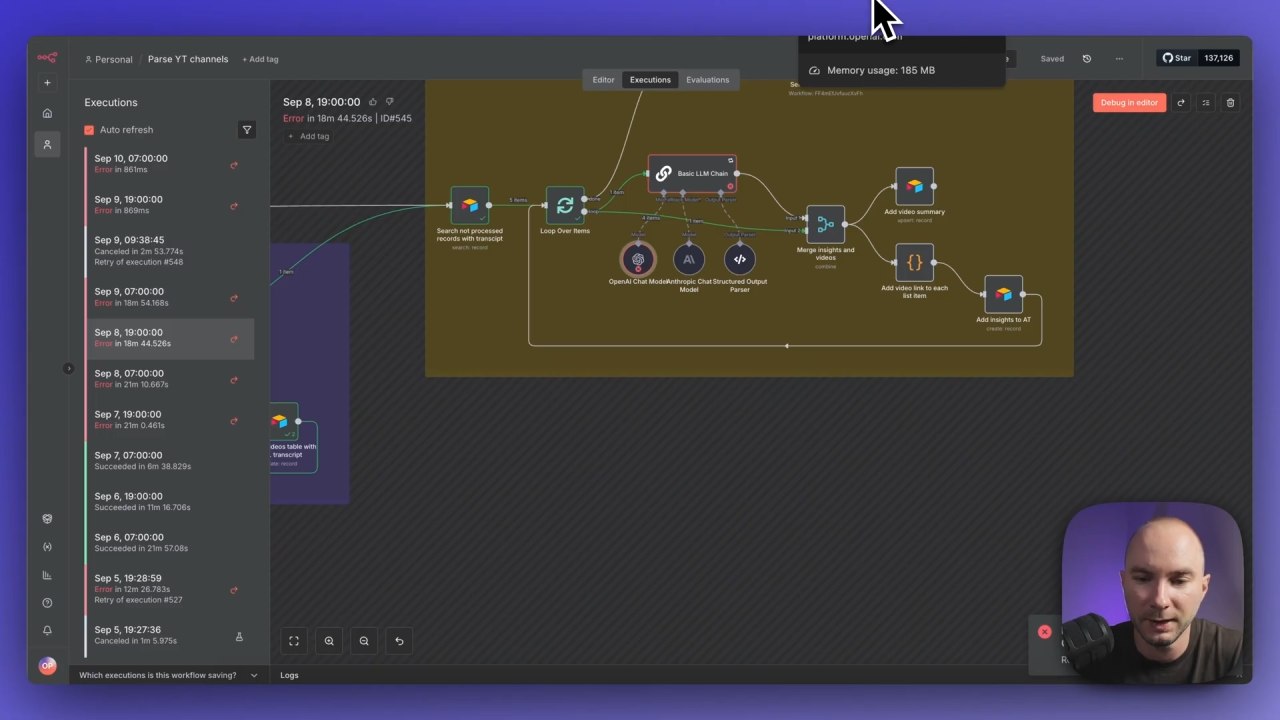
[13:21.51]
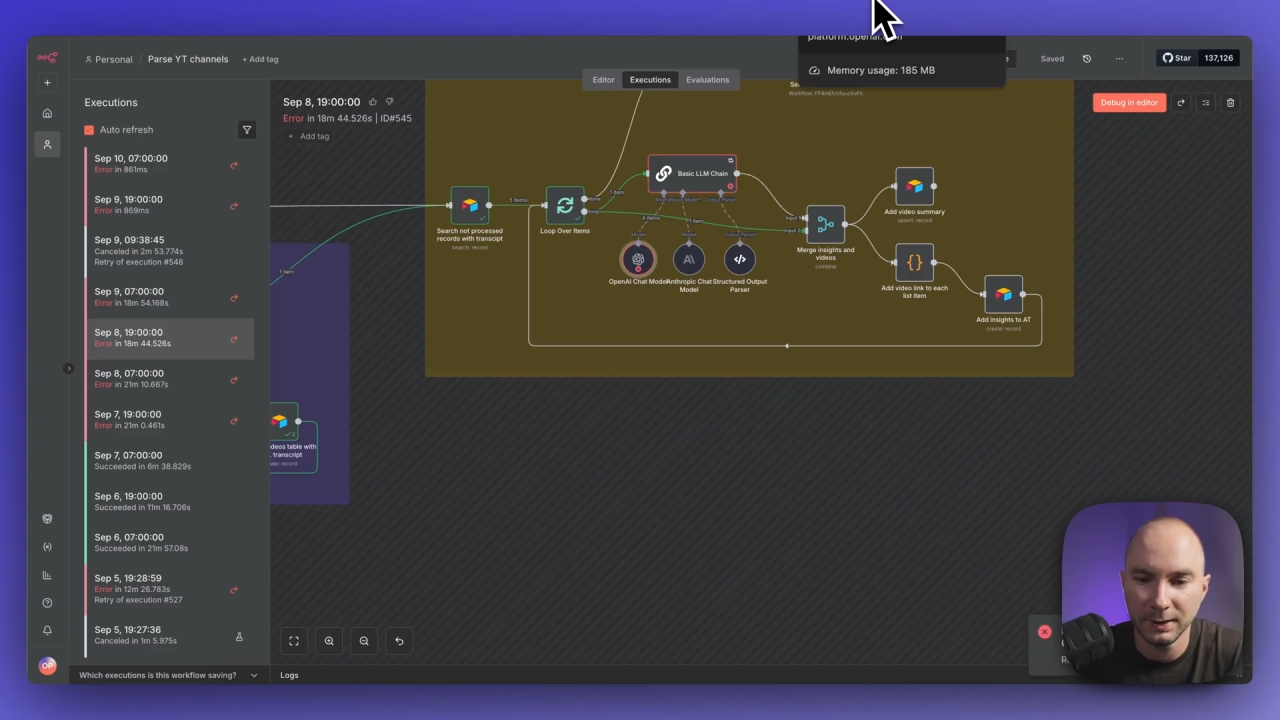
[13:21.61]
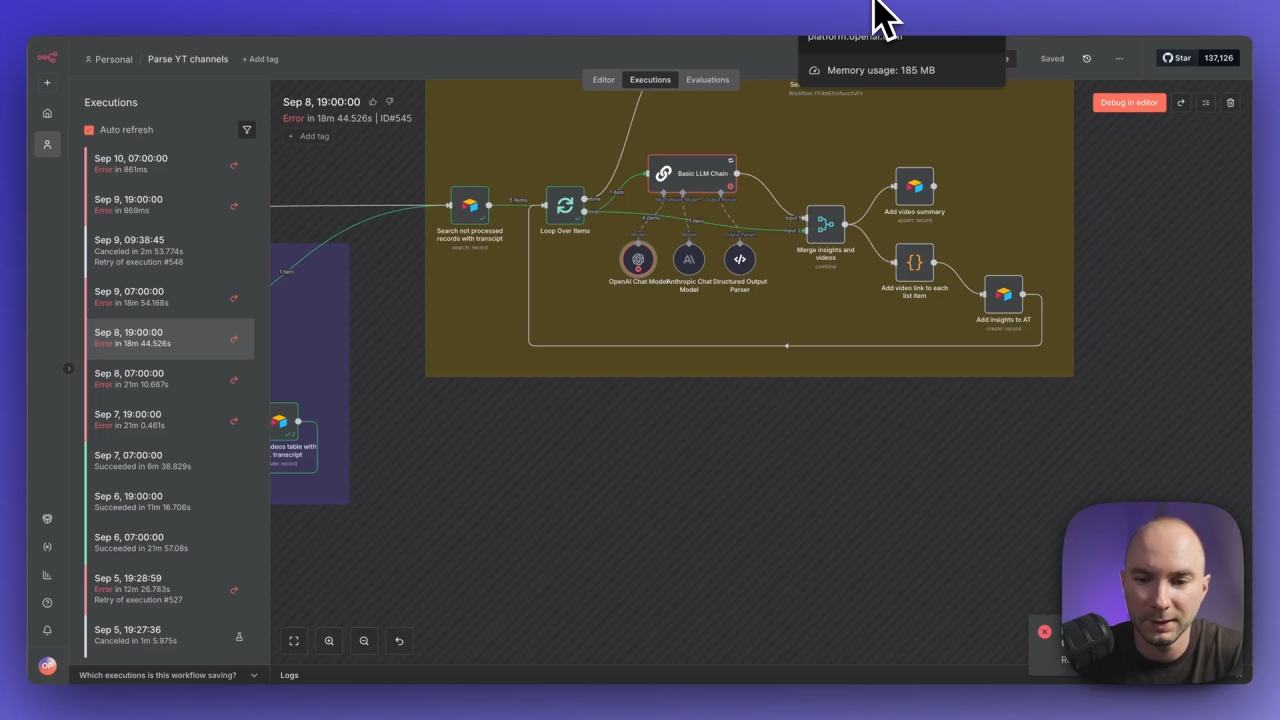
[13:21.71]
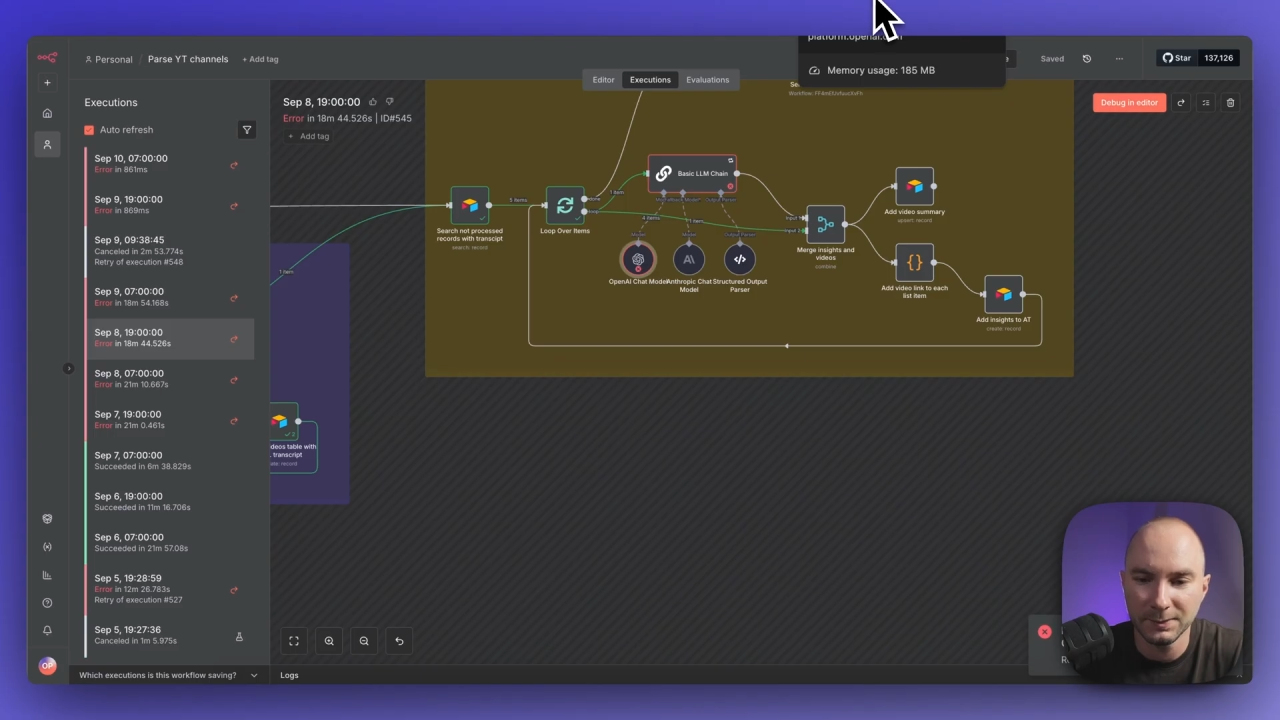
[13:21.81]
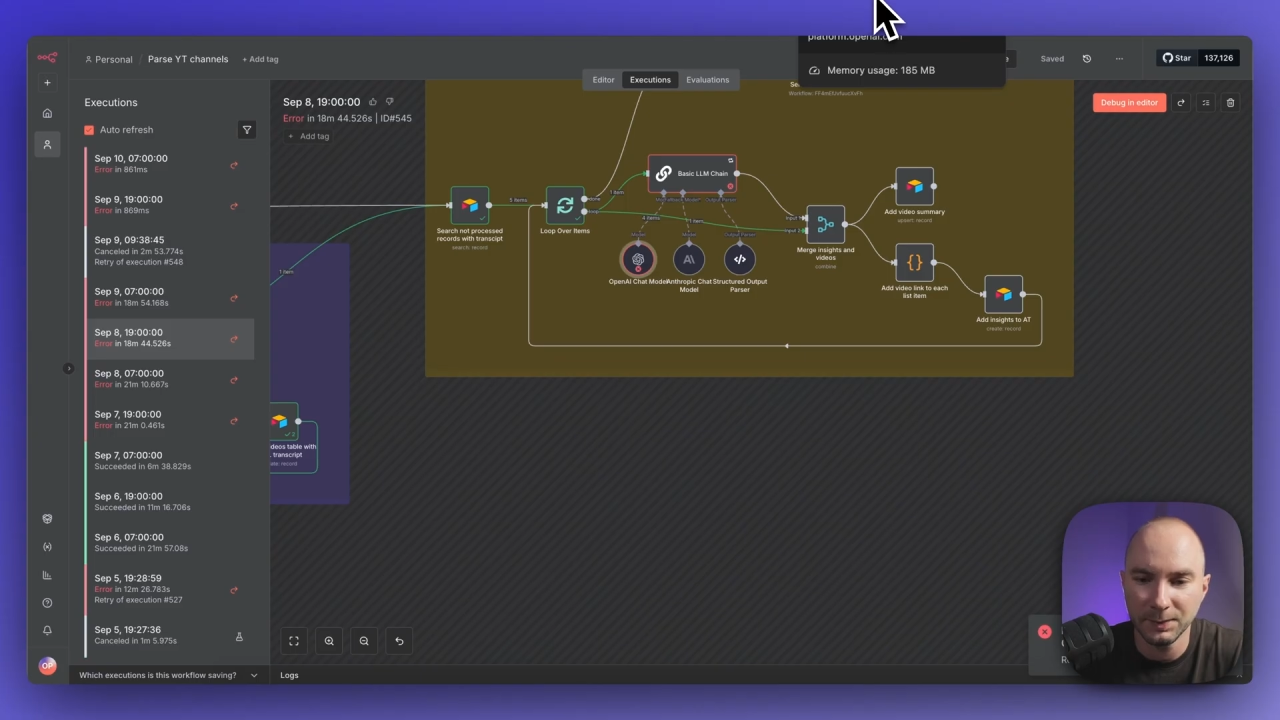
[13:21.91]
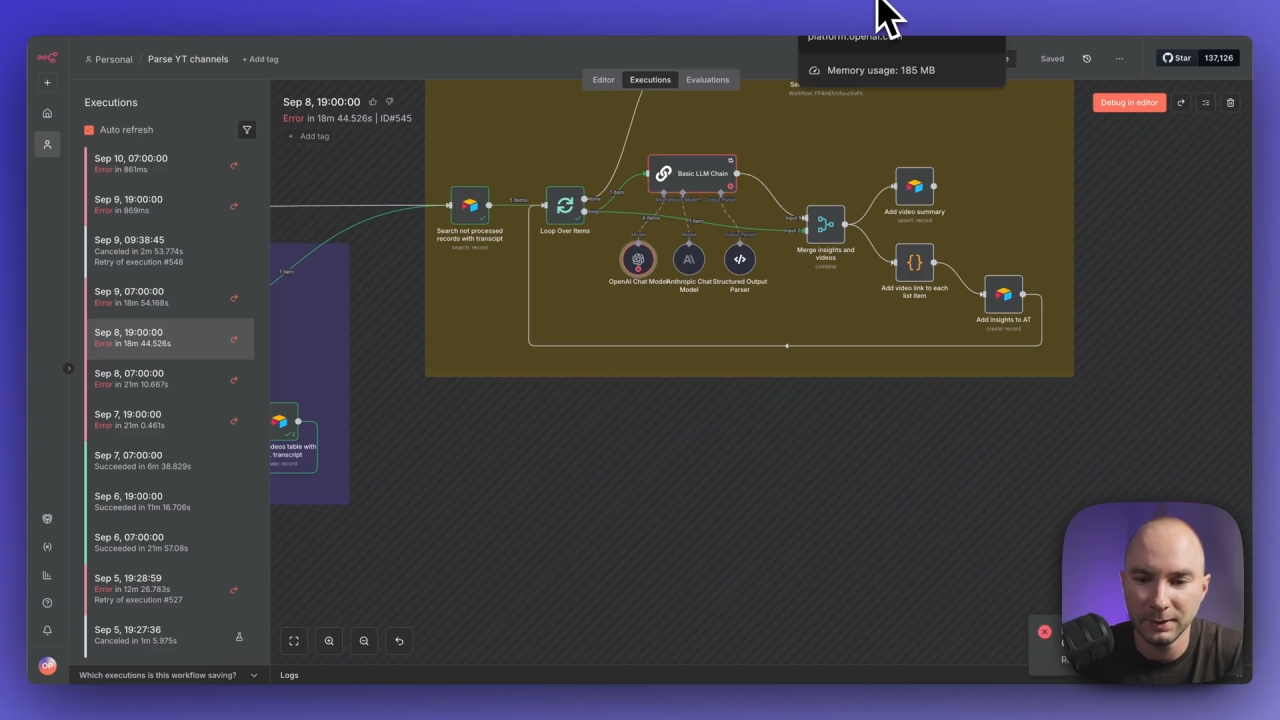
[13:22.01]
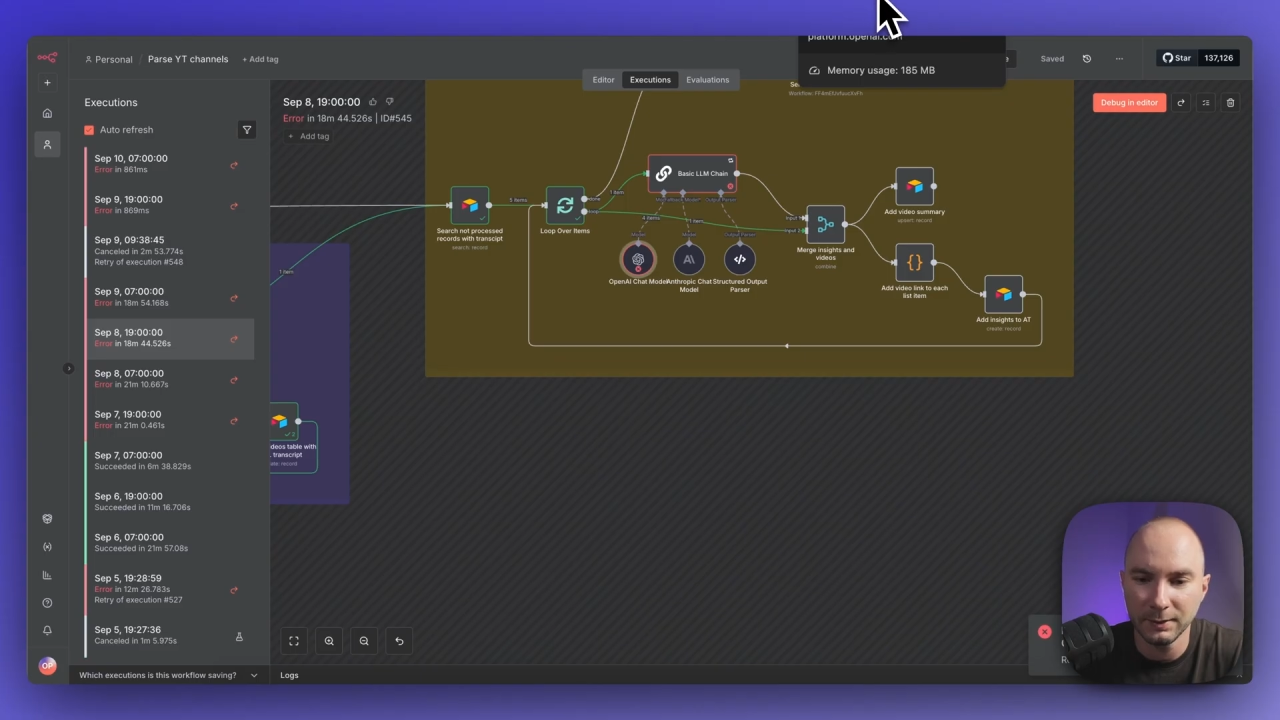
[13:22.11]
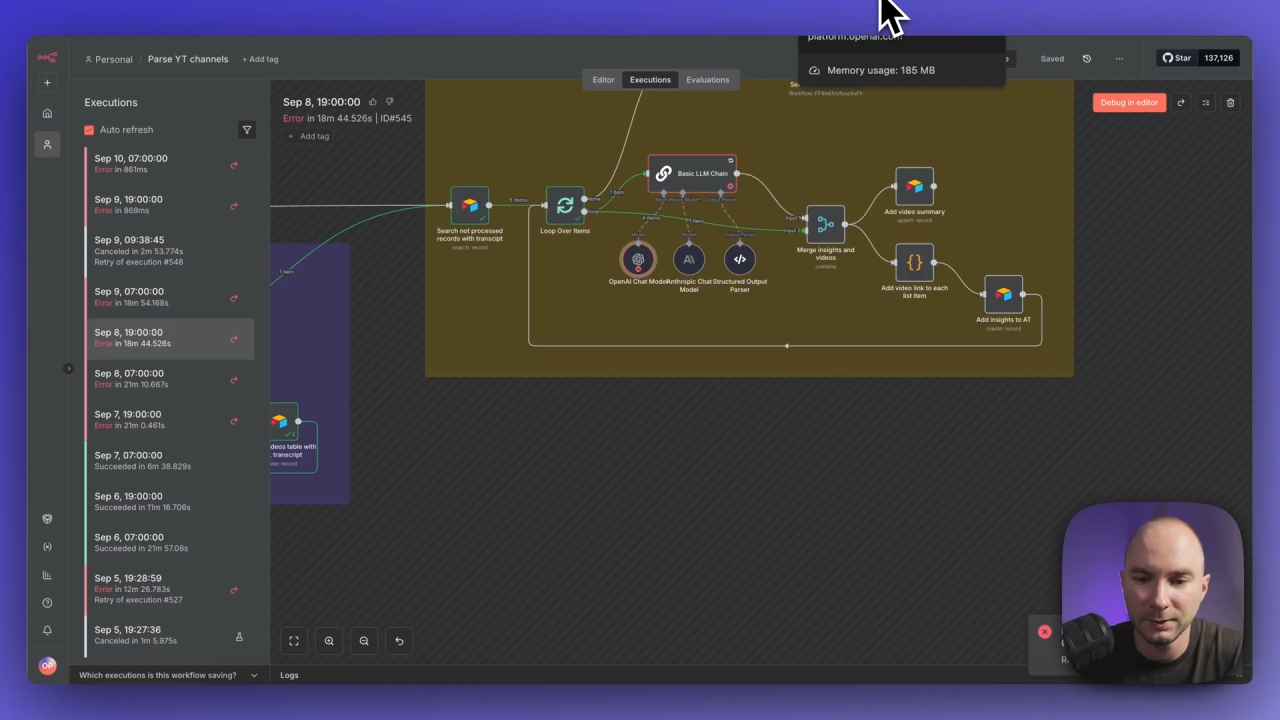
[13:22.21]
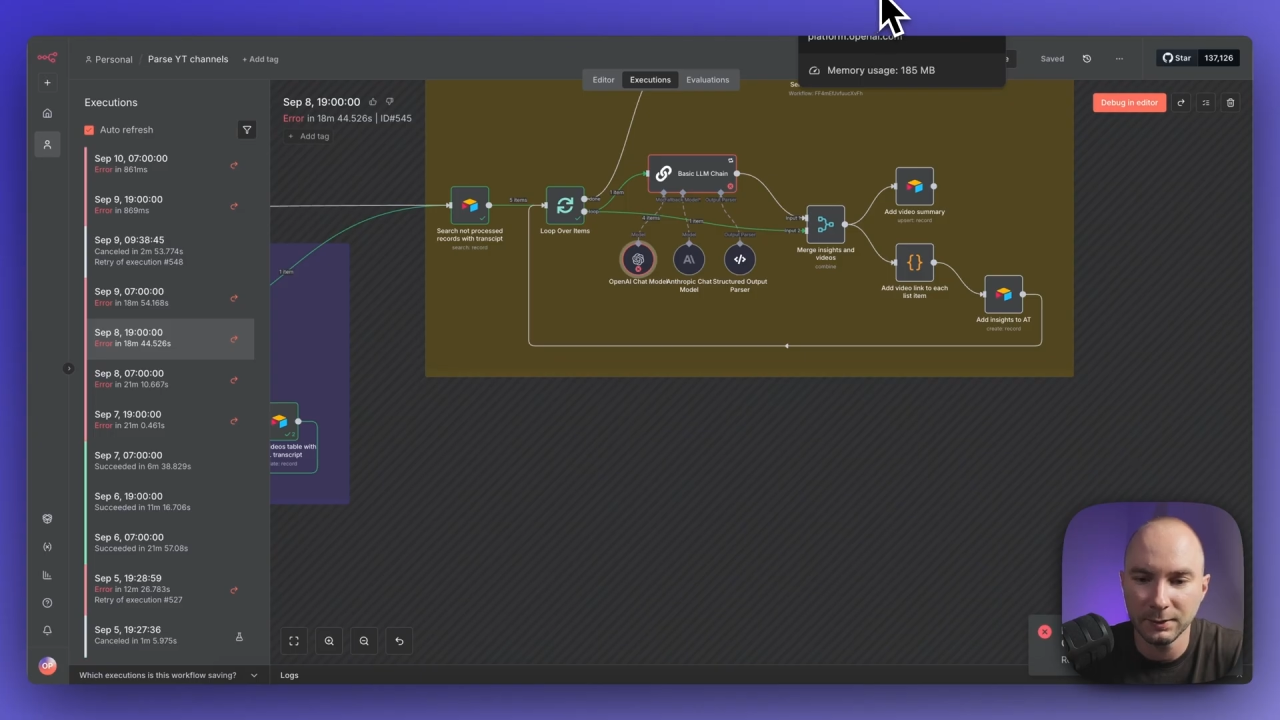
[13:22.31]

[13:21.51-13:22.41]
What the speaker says: that I spent